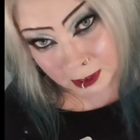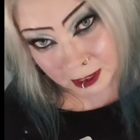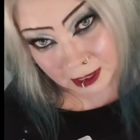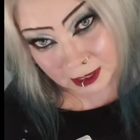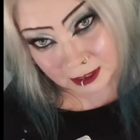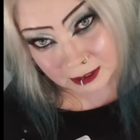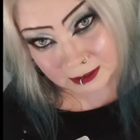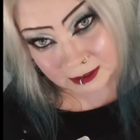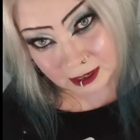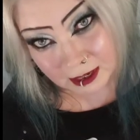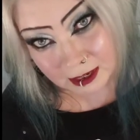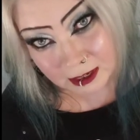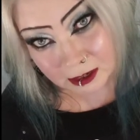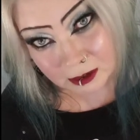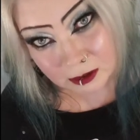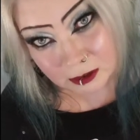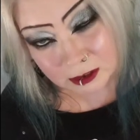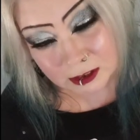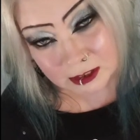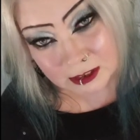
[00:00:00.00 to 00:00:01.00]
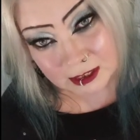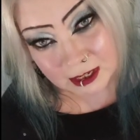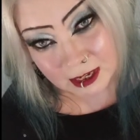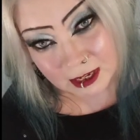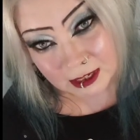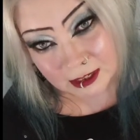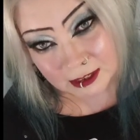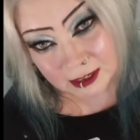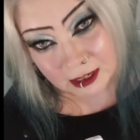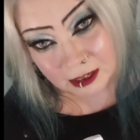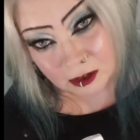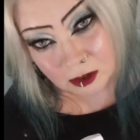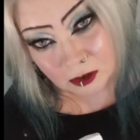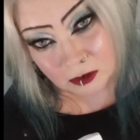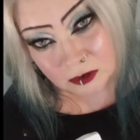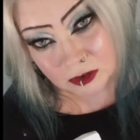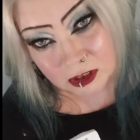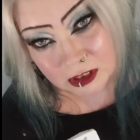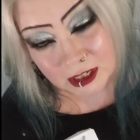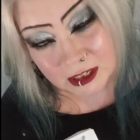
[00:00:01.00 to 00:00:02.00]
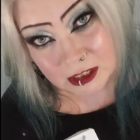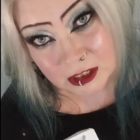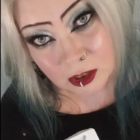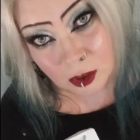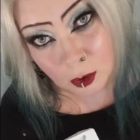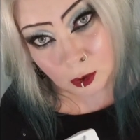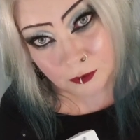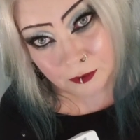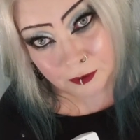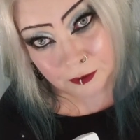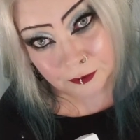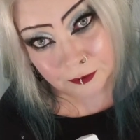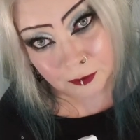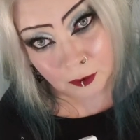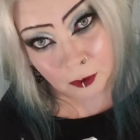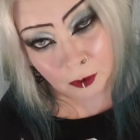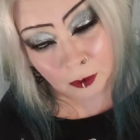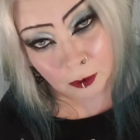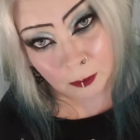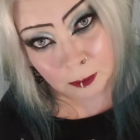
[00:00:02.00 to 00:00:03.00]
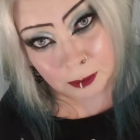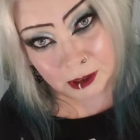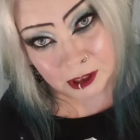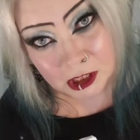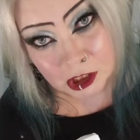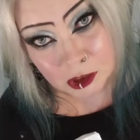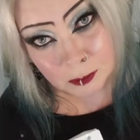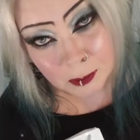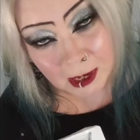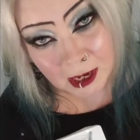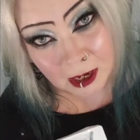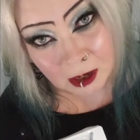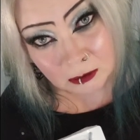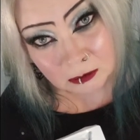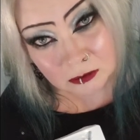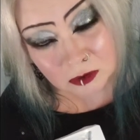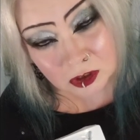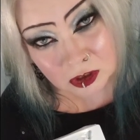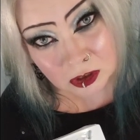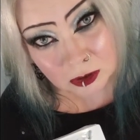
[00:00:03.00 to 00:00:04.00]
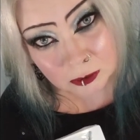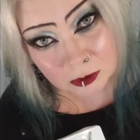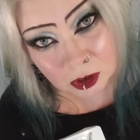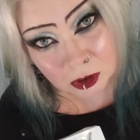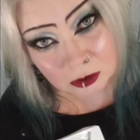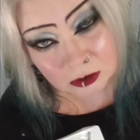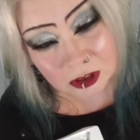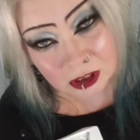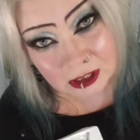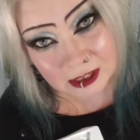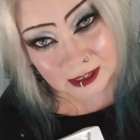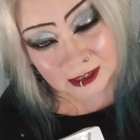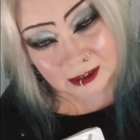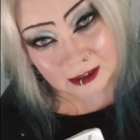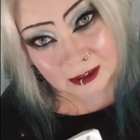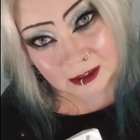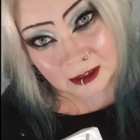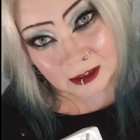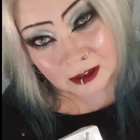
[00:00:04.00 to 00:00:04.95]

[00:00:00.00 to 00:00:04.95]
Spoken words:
But I could say they cost just over £4 totally.